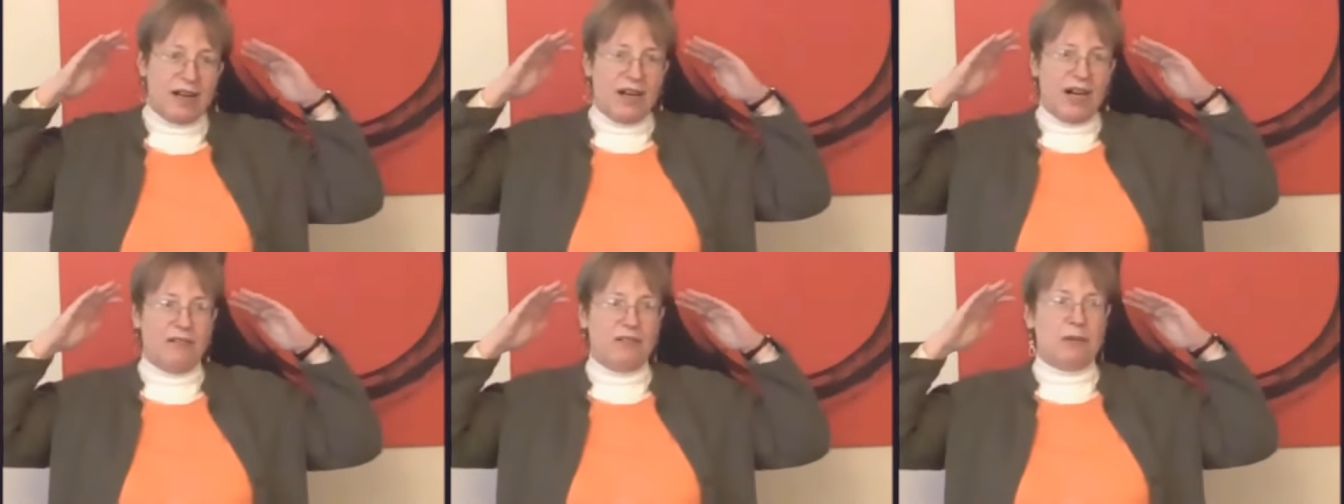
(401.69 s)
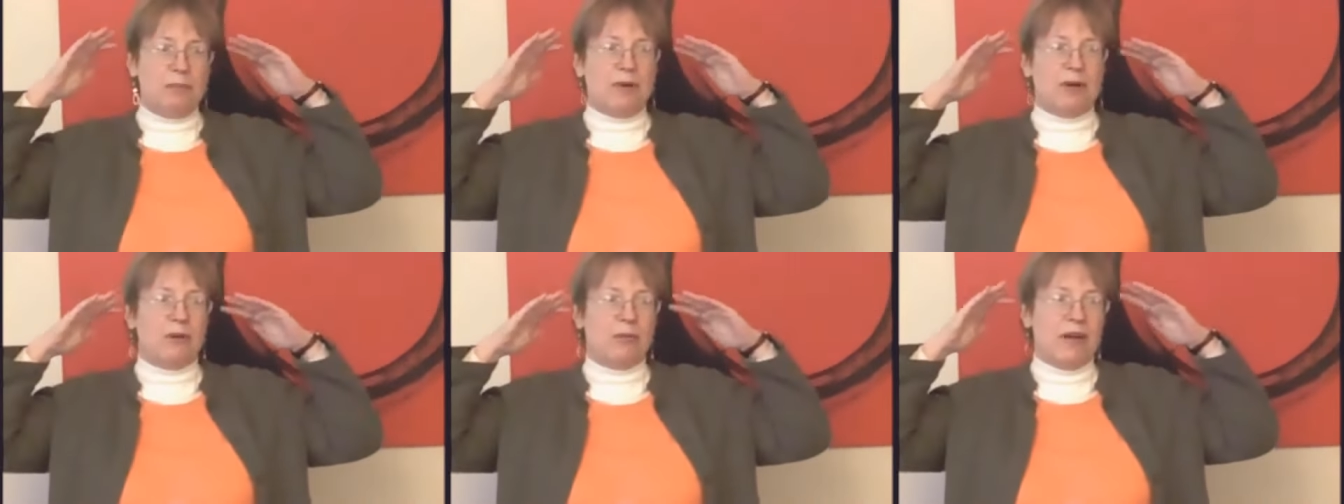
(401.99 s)
of
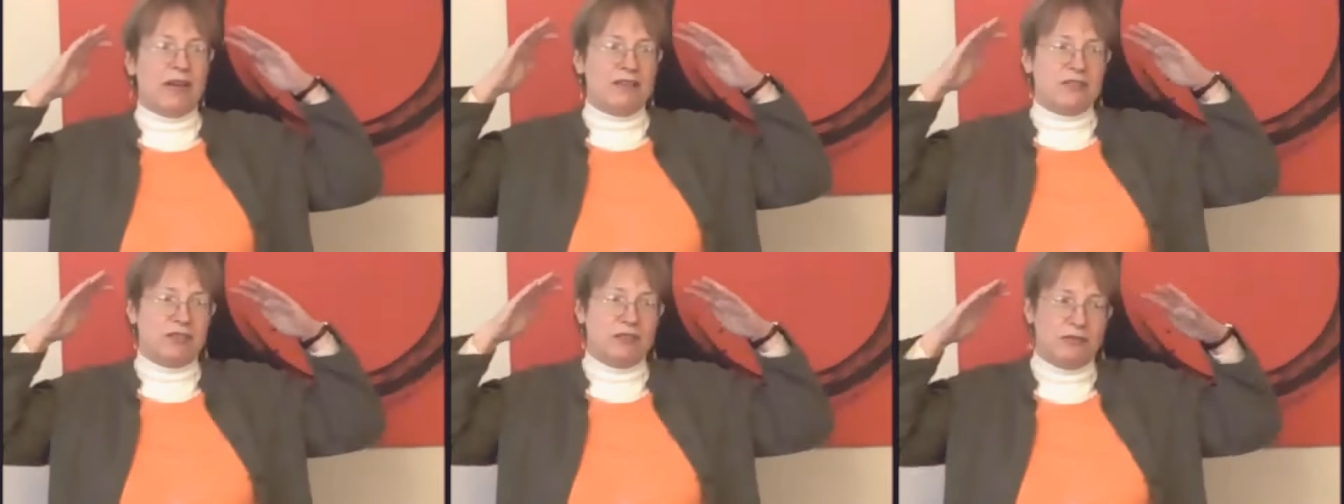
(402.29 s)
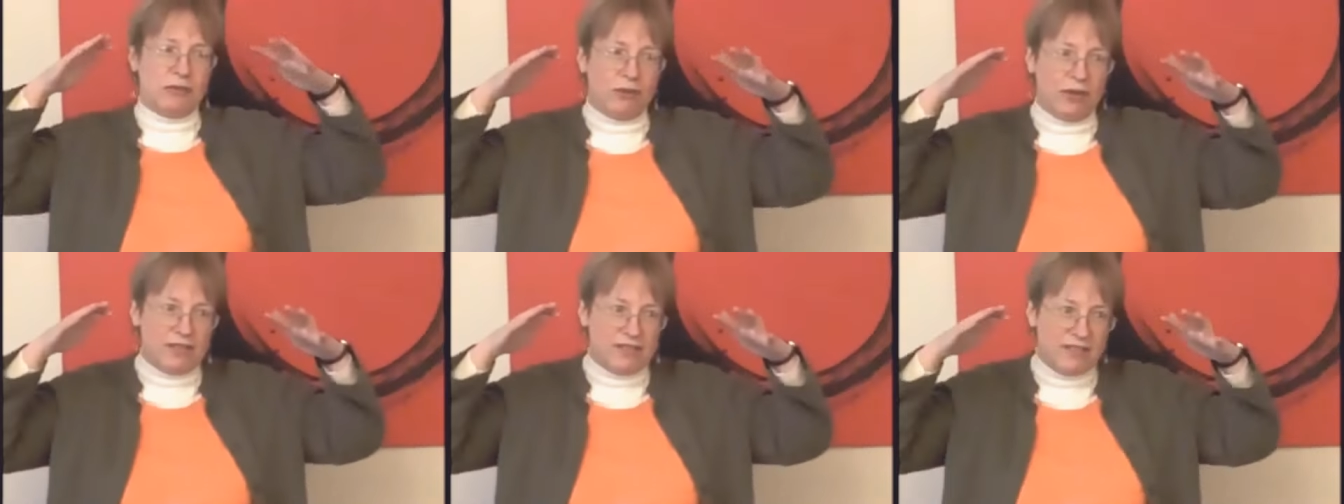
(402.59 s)
a parental
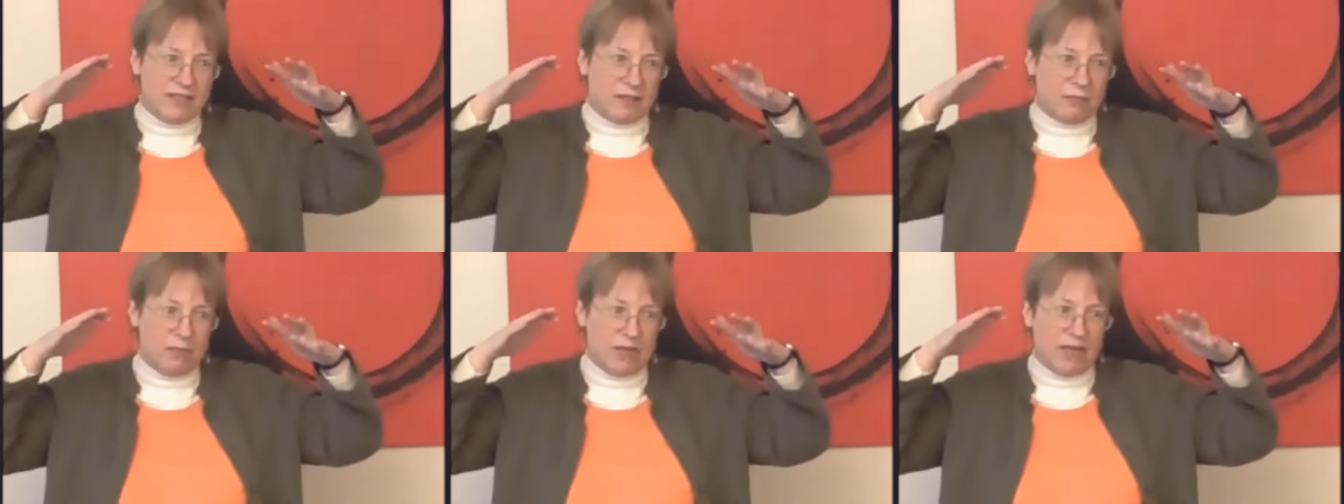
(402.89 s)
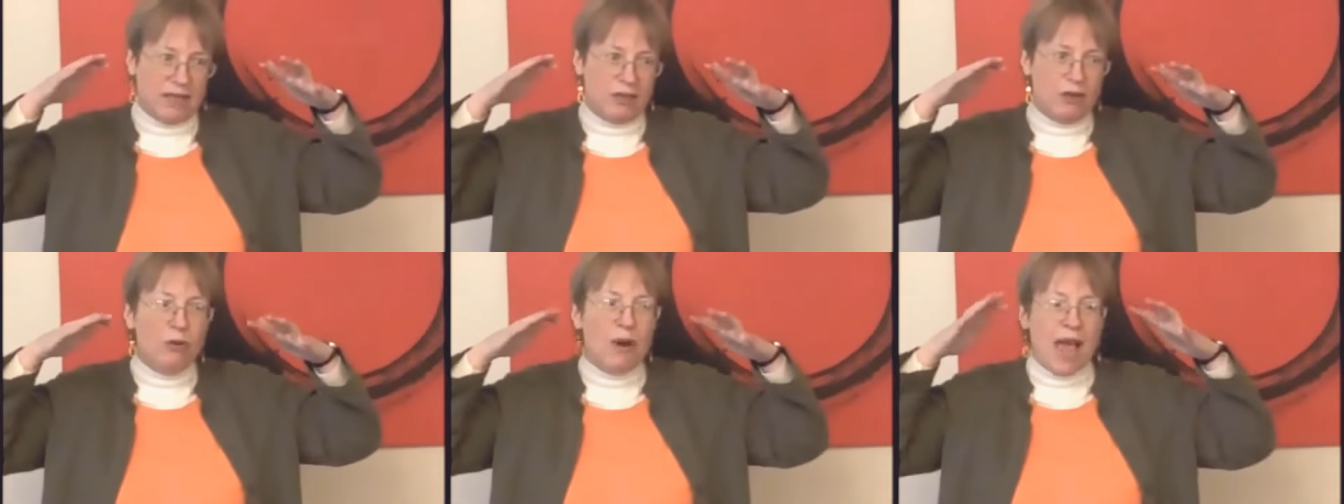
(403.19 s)
voice in
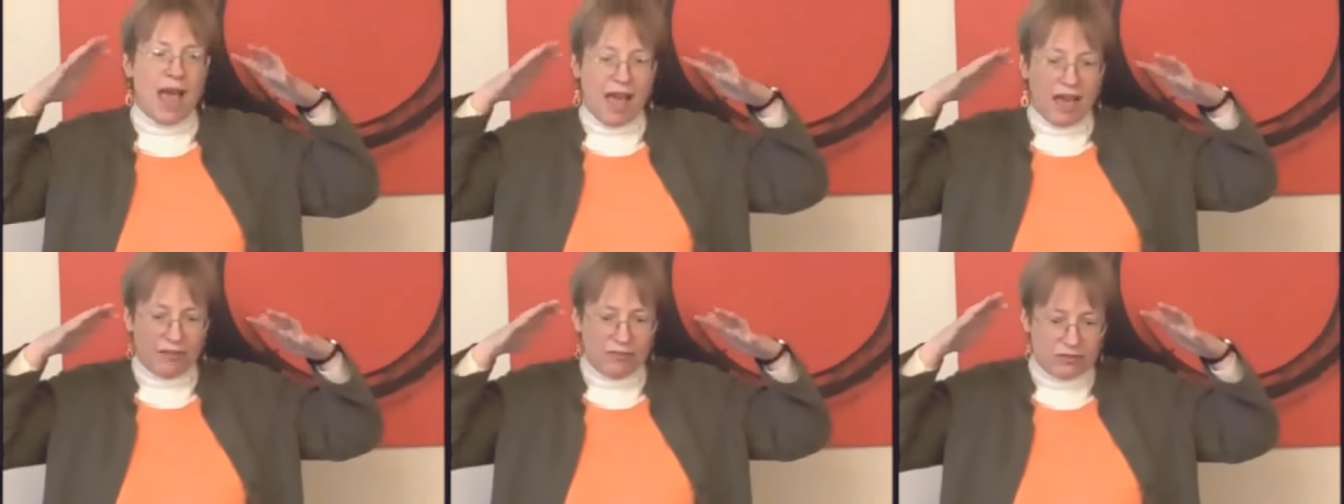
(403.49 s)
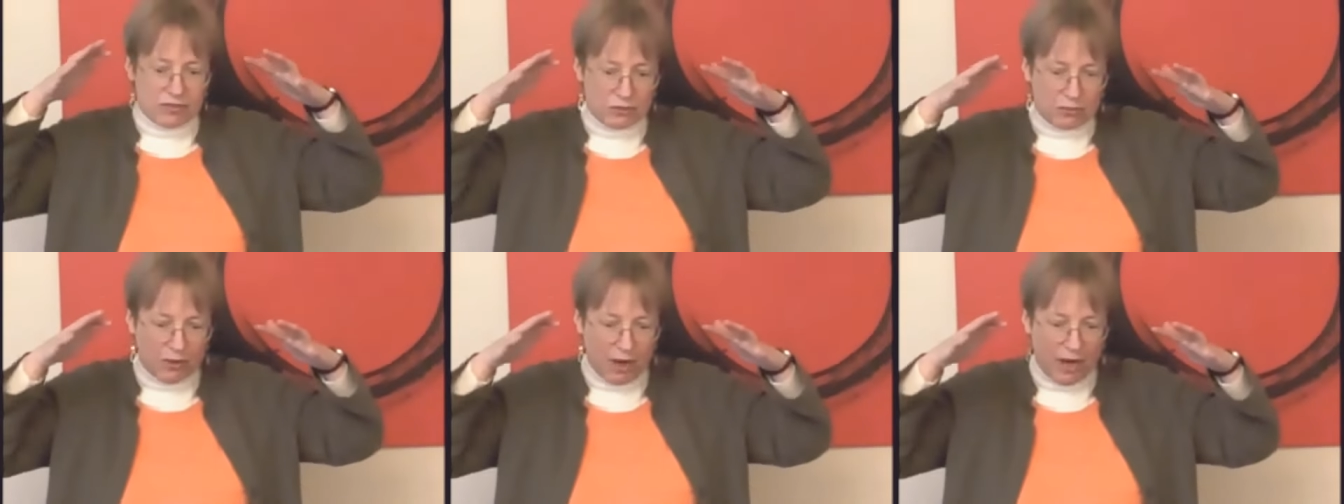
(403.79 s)
me. You
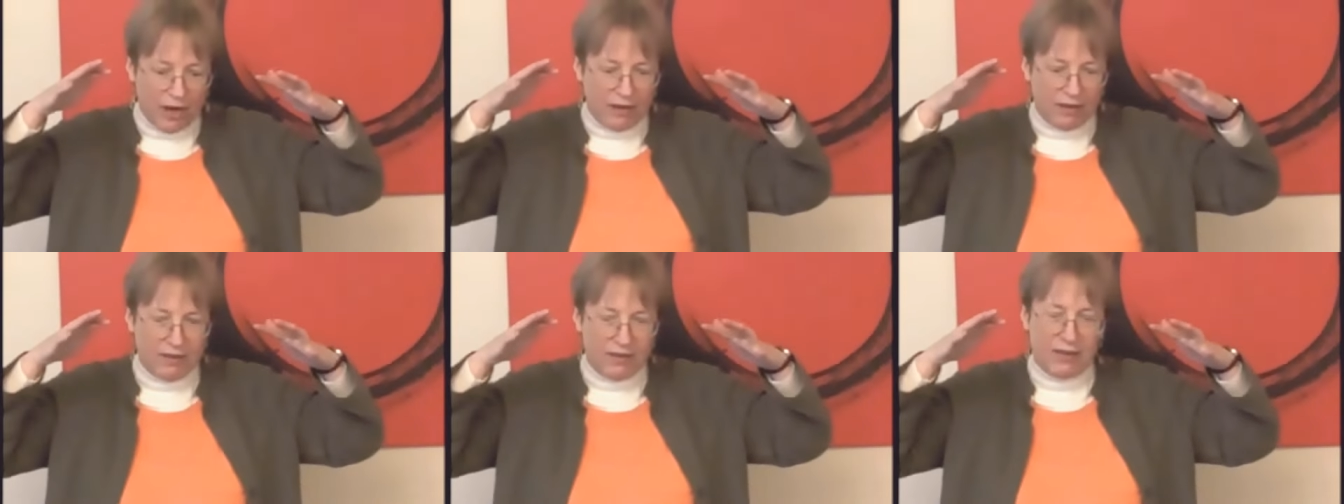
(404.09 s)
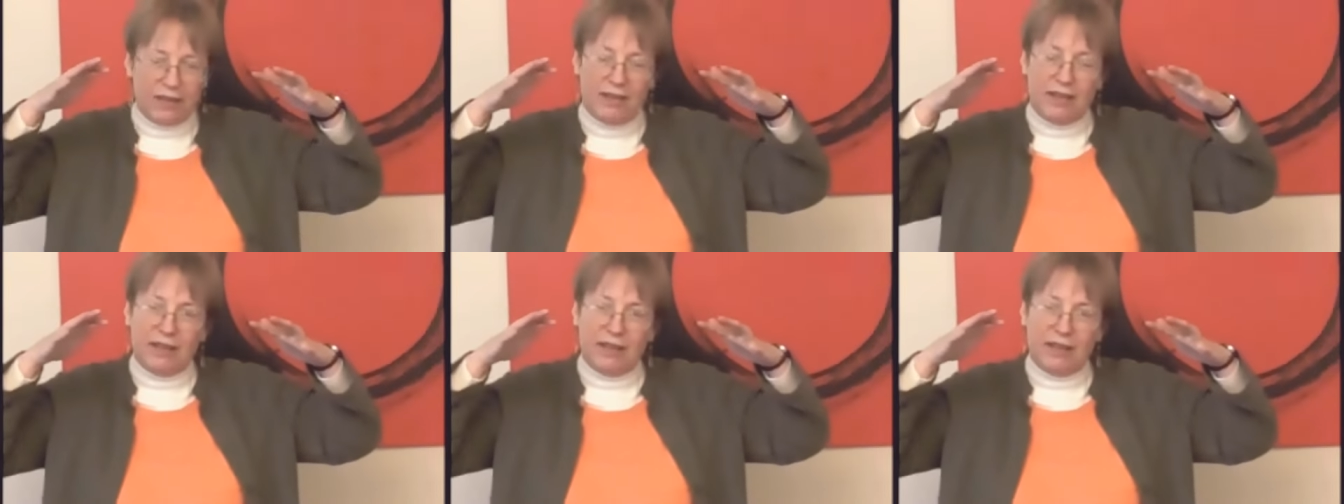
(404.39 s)
have to write.